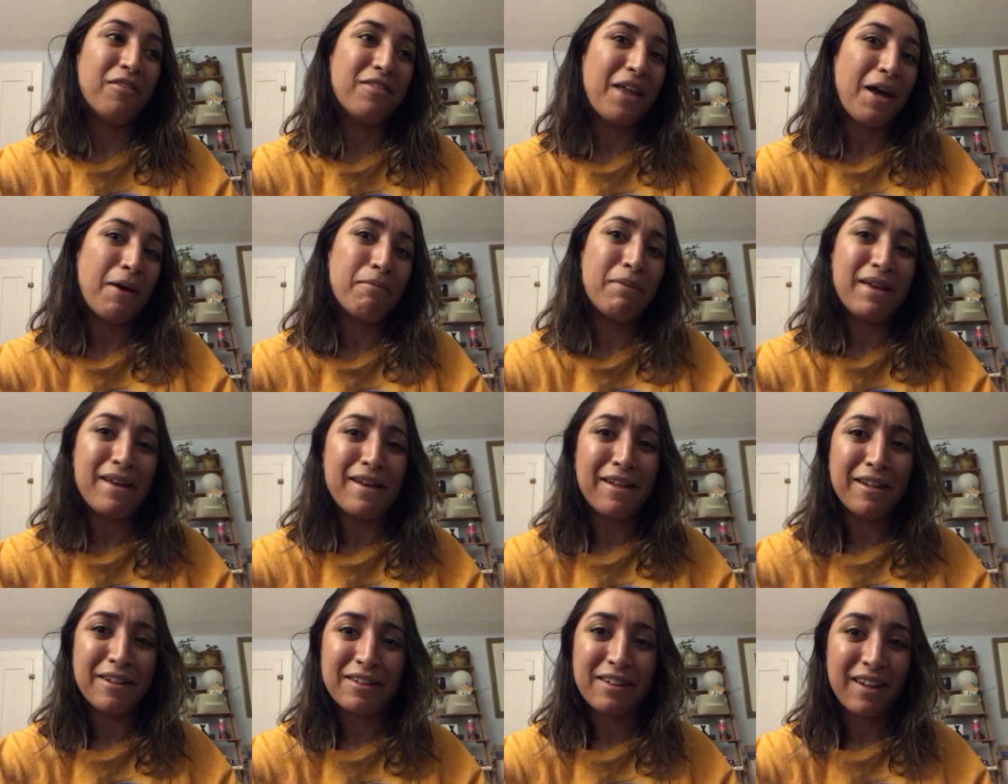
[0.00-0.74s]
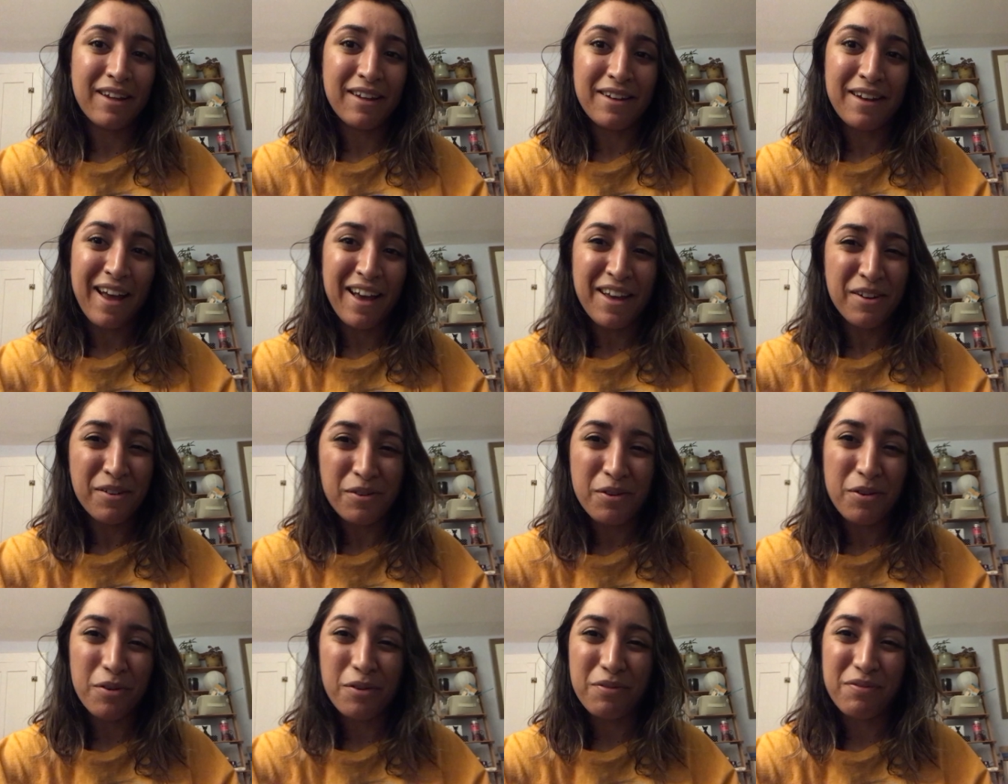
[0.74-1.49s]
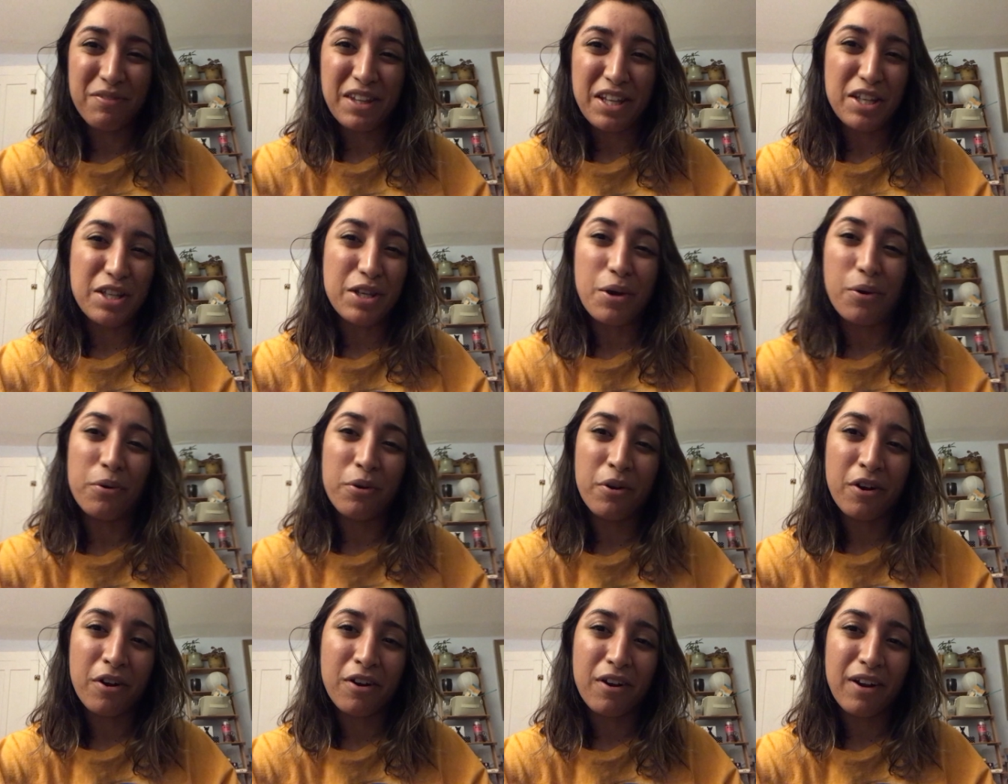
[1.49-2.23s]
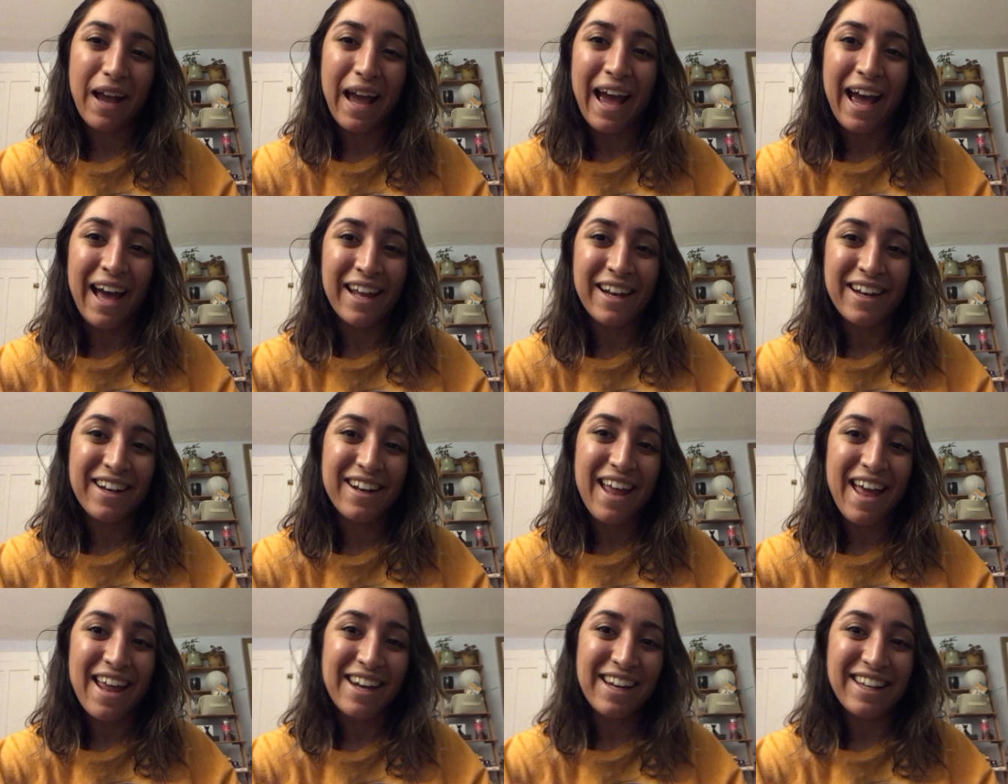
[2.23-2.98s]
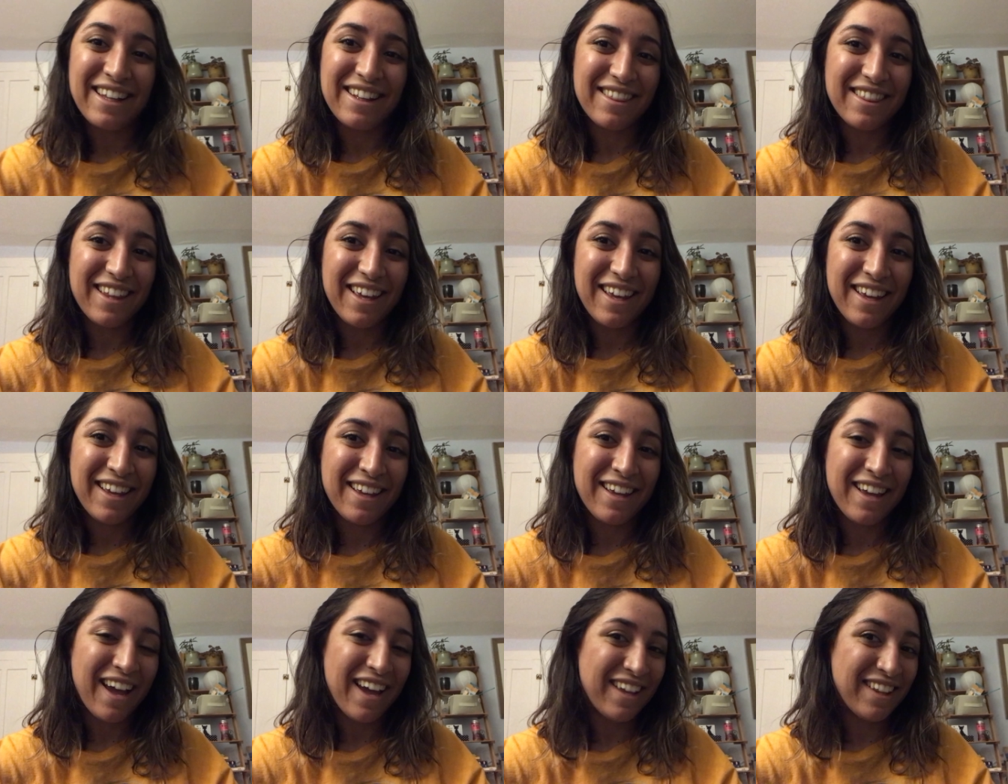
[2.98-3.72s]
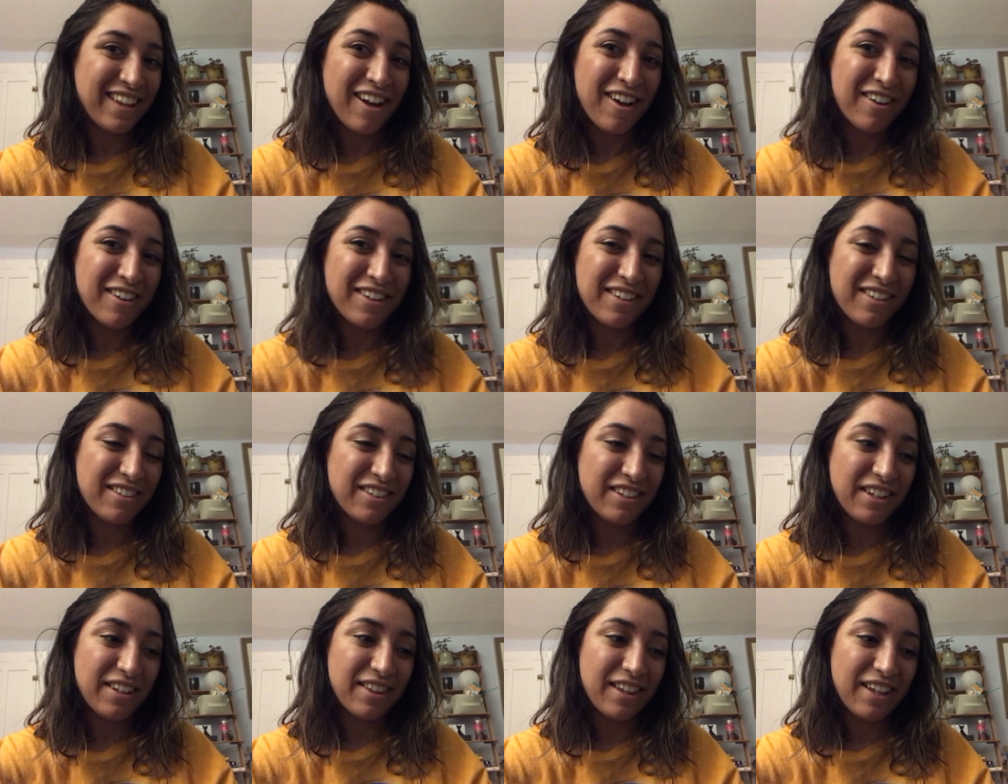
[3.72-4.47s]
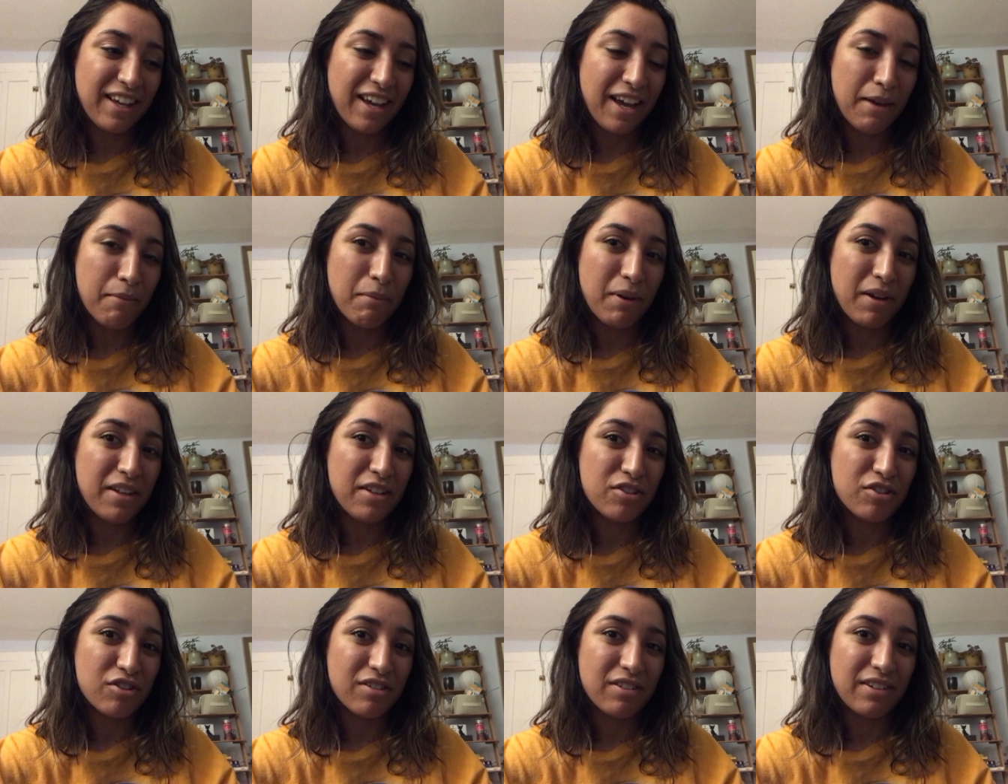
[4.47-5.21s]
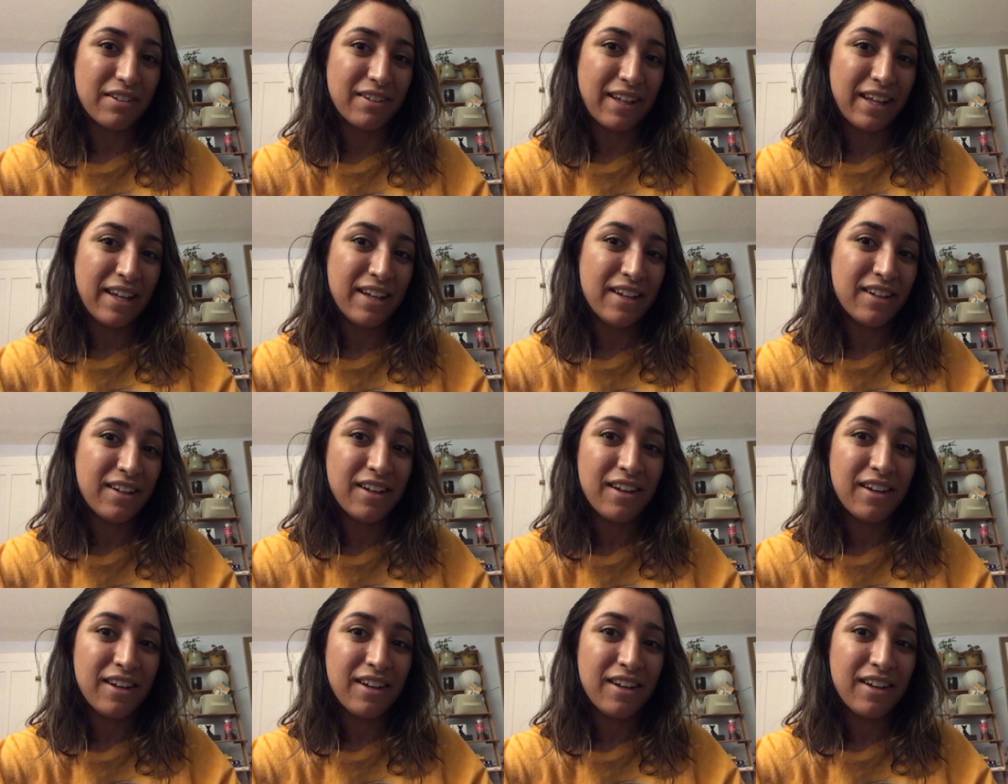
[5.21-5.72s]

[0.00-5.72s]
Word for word: That being said, I don't know if the yogurt added anything. I honestly think I might just like